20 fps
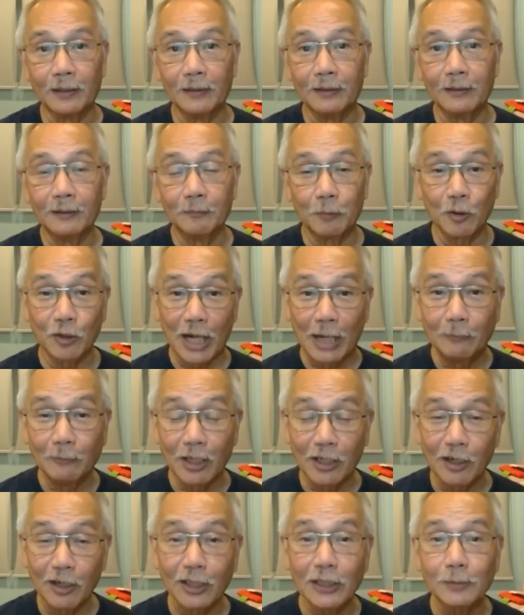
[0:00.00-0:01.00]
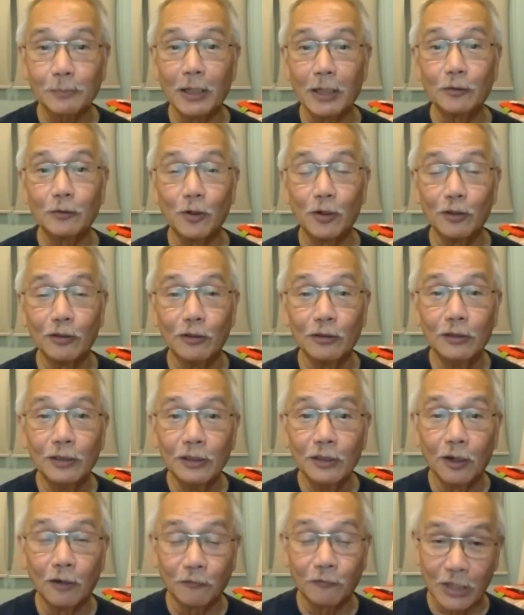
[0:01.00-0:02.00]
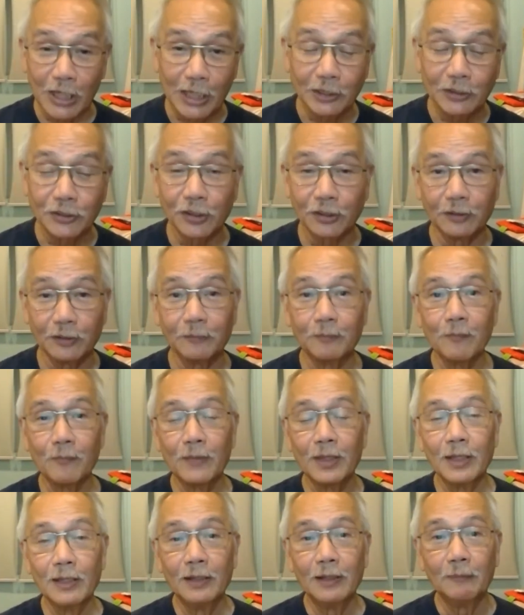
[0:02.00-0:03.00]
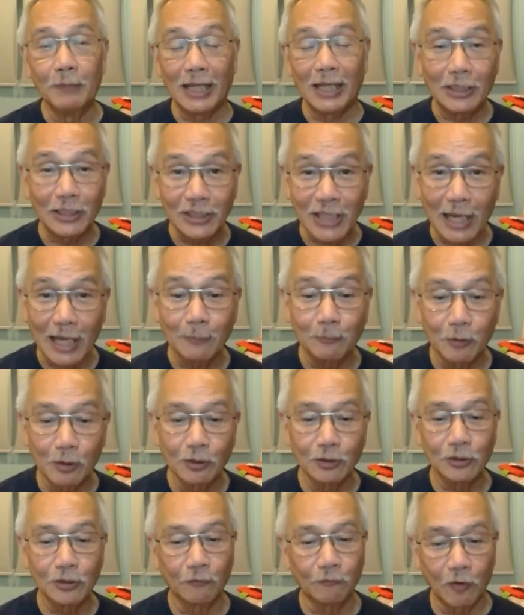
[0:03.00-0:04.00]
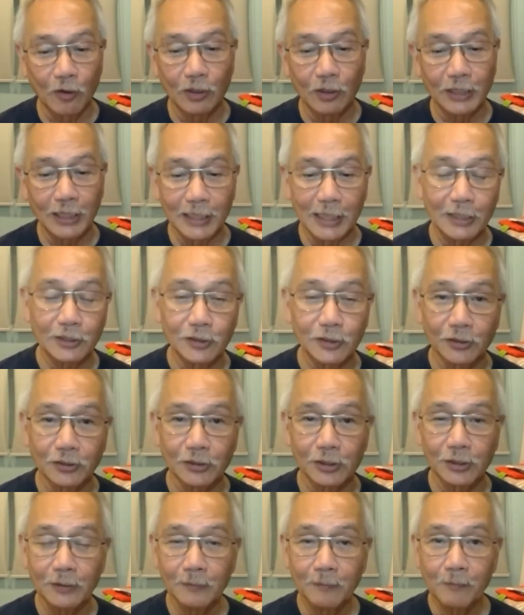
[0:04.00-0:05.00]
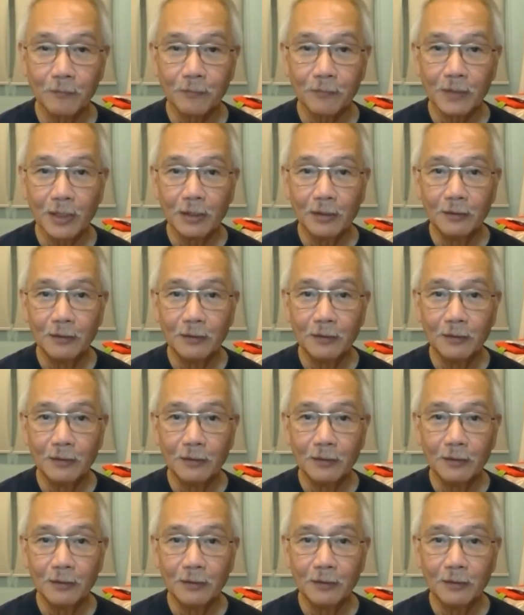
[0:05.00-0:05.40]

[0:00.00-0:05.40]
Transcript: Uh, proclaim the gospel to all of creation make disciples of all the nations.